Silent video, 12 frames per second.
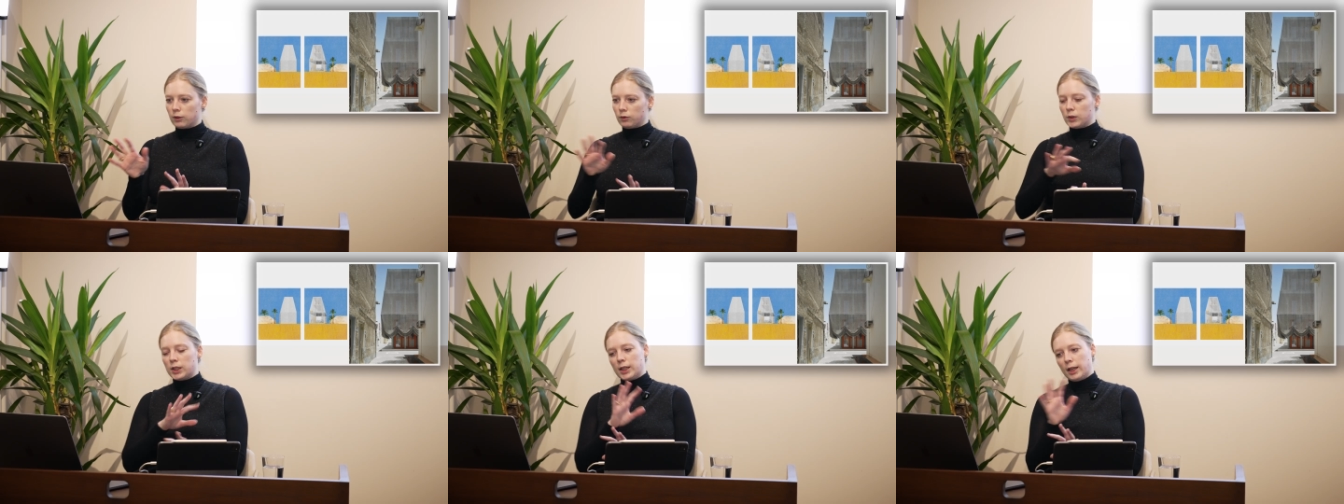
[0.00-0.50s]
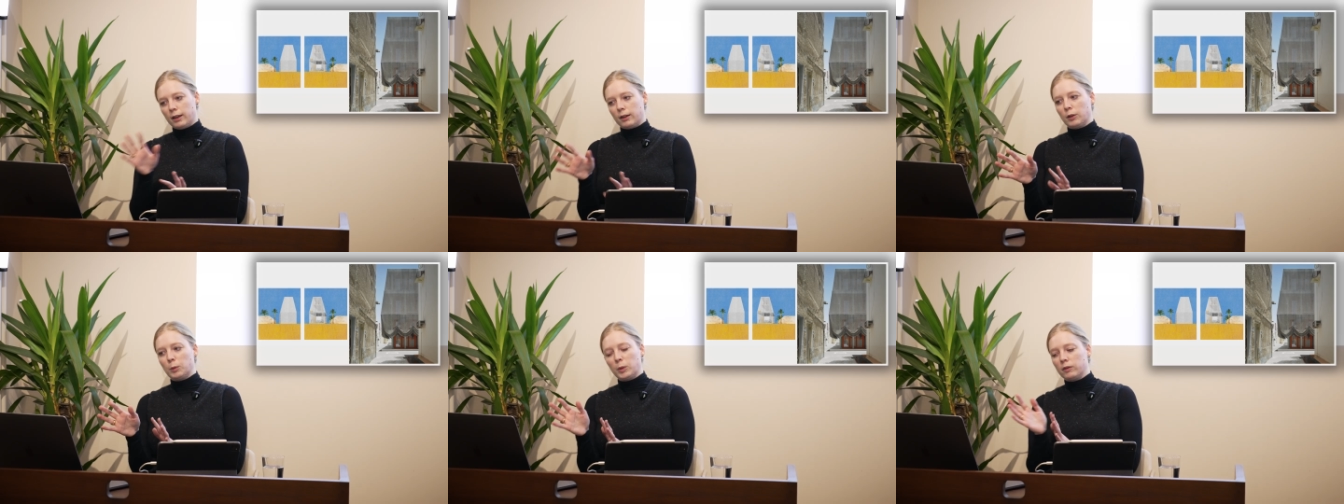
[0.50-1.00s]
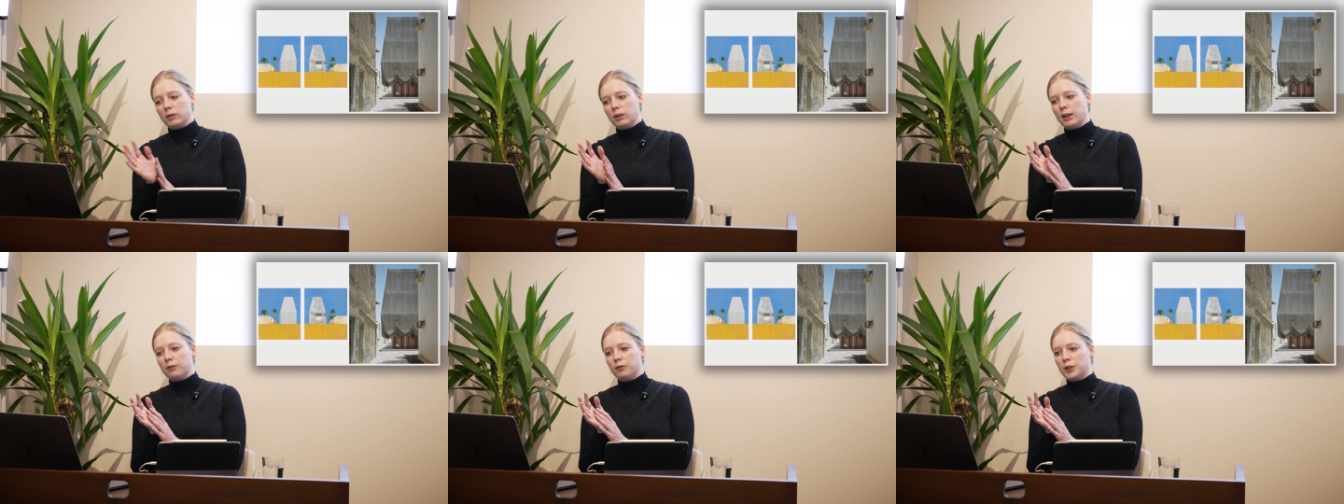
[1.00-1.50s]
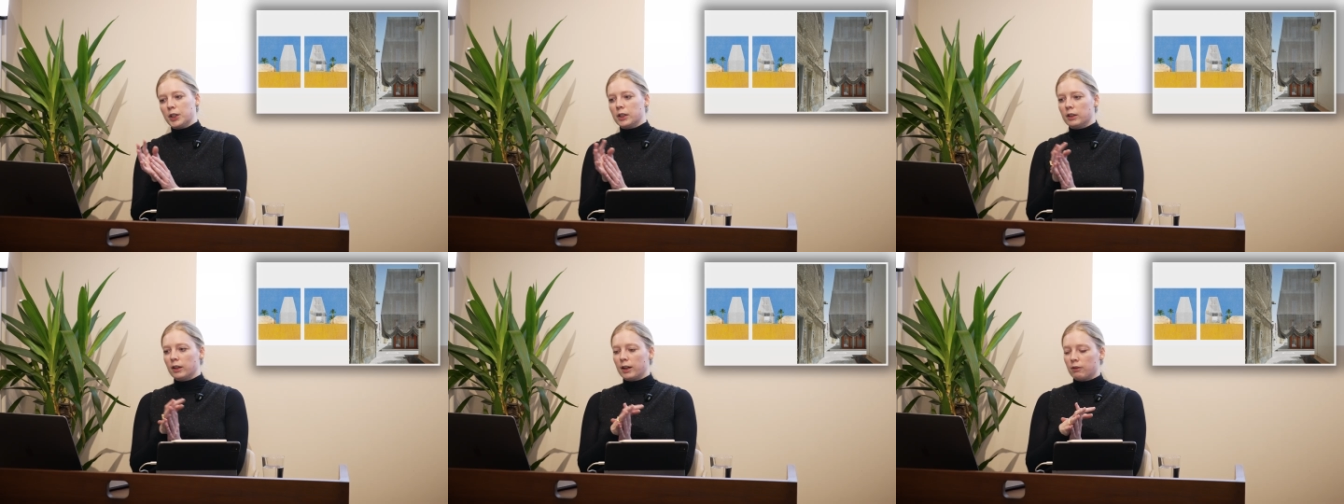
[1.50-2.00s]
of taking a little bit of a left
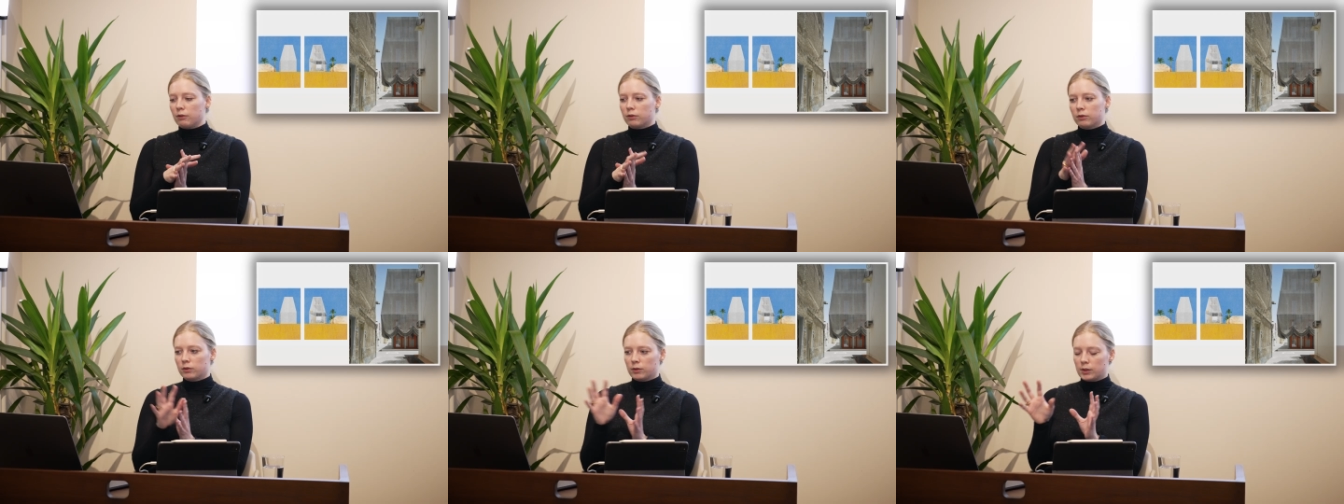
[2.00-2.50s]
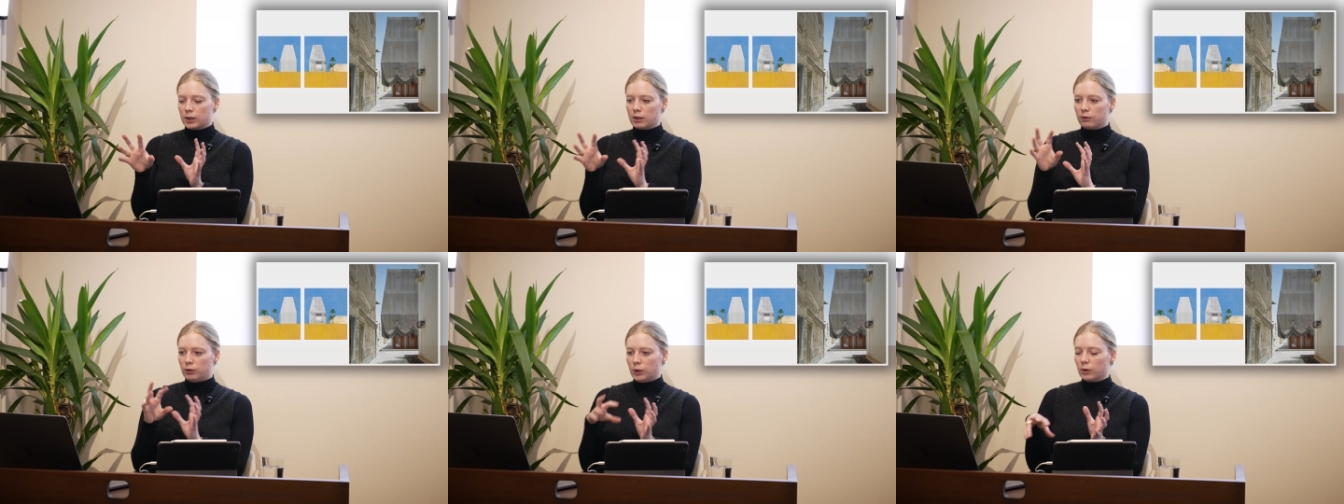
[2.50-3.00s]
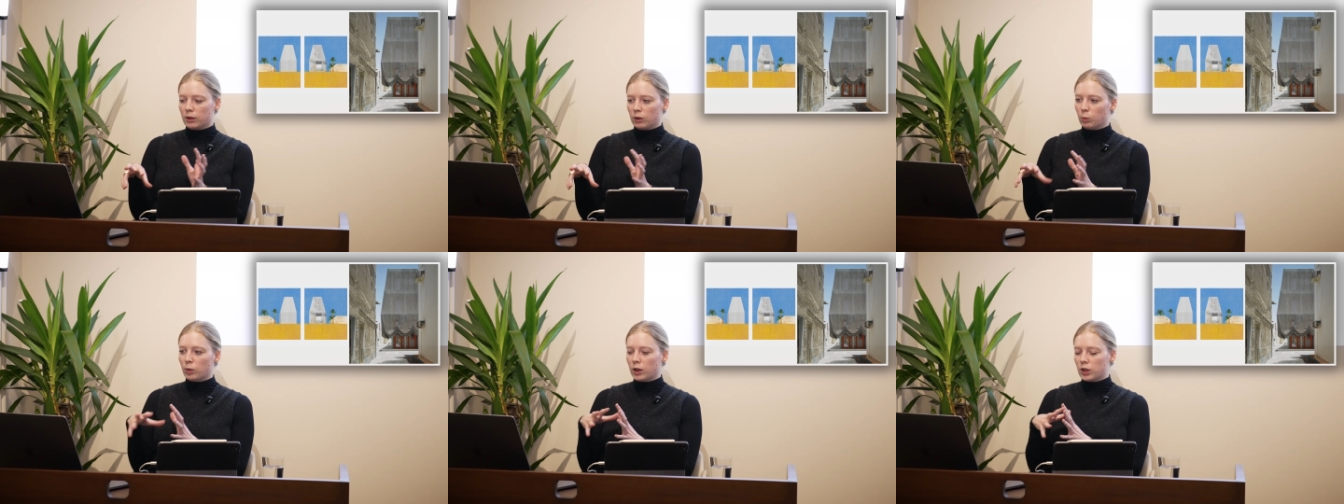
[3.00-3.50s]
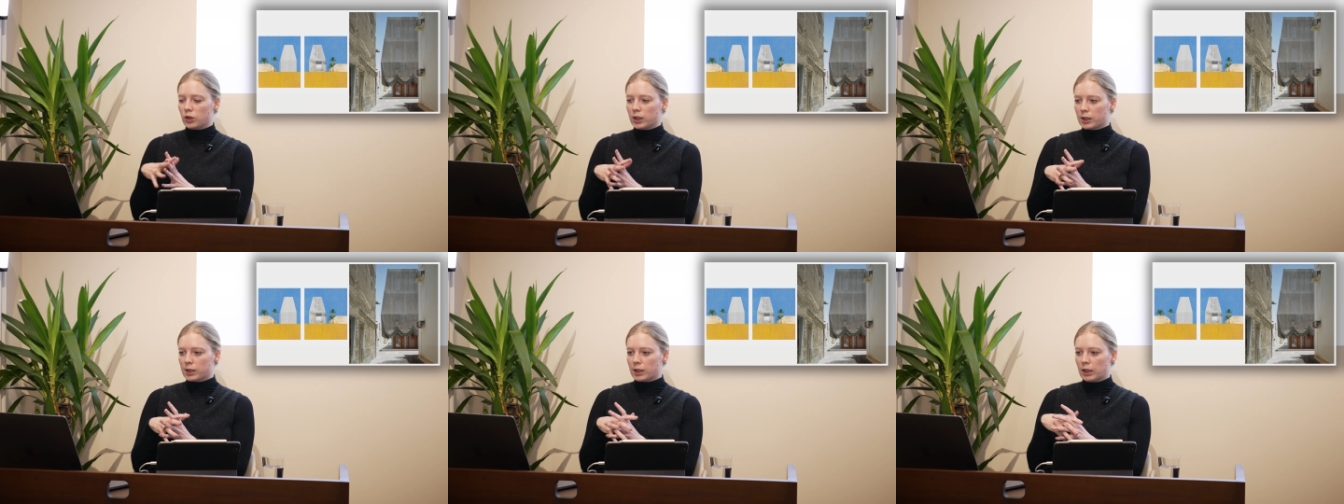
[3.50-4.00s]
turn, I have a few other
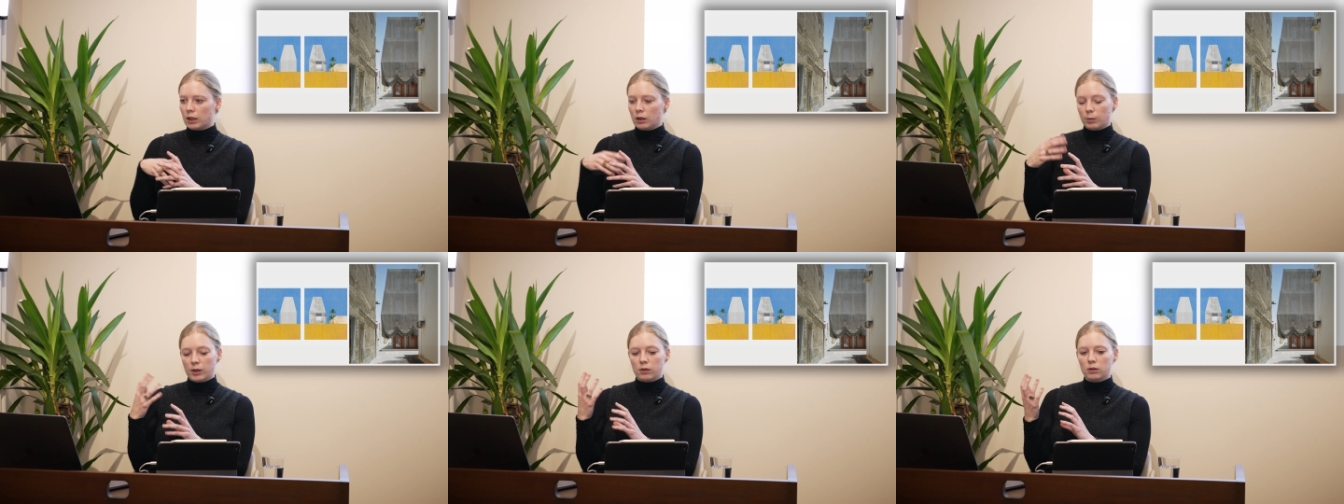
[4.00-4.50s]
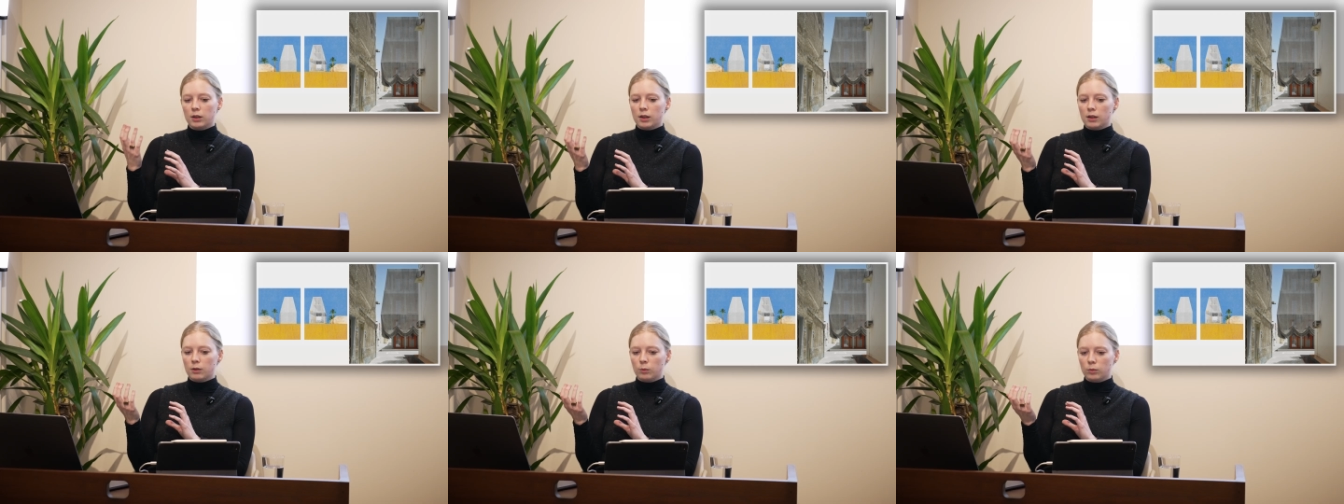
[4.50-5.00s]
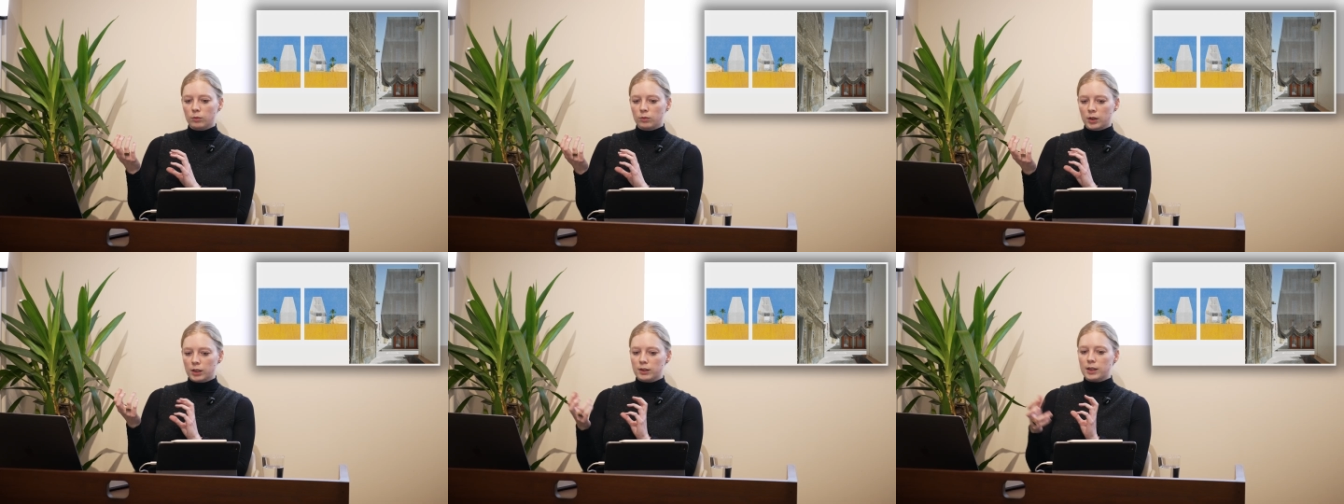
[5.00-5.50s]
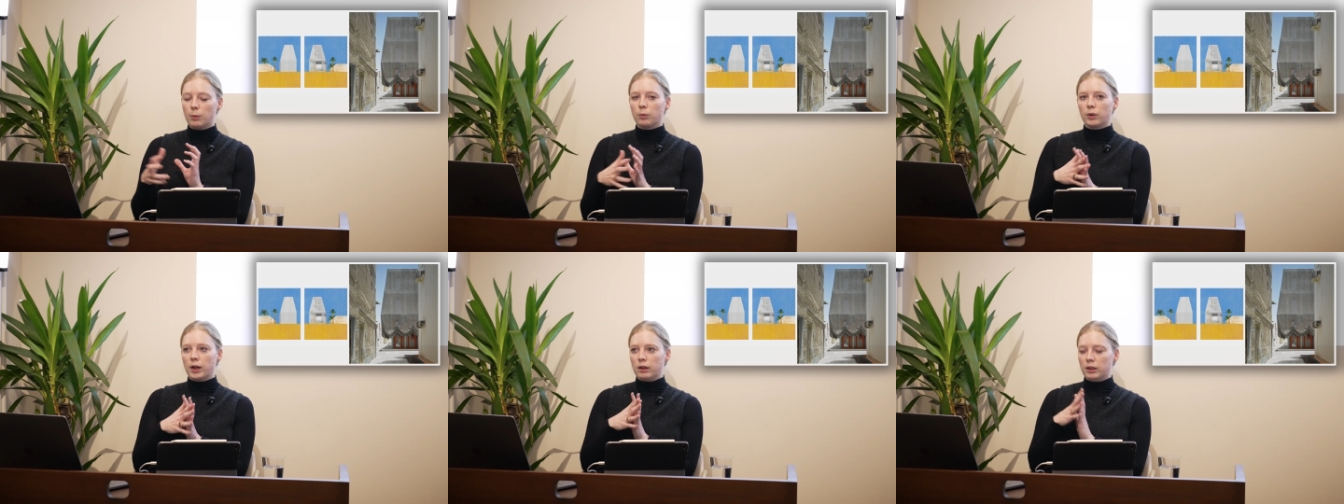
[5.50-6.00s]
projects thinking about kind of
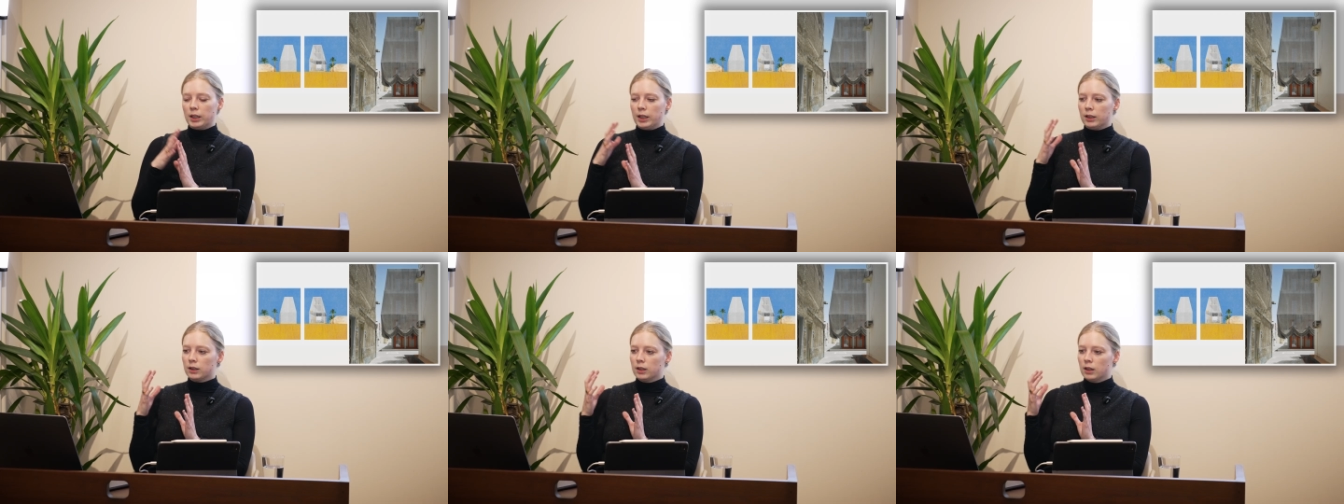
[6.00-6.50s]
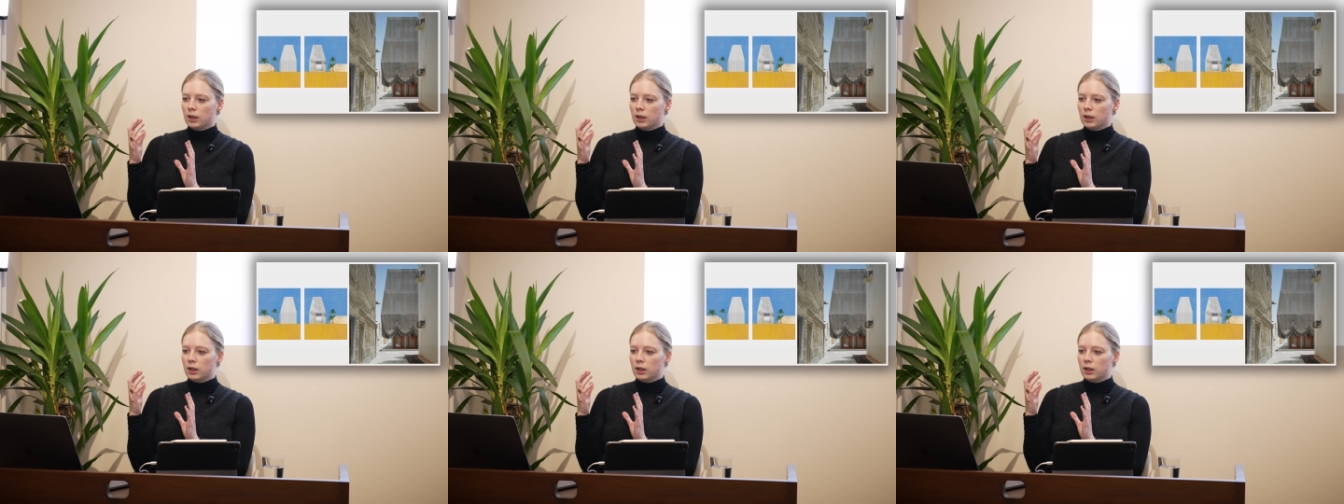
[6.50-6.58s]
temporality.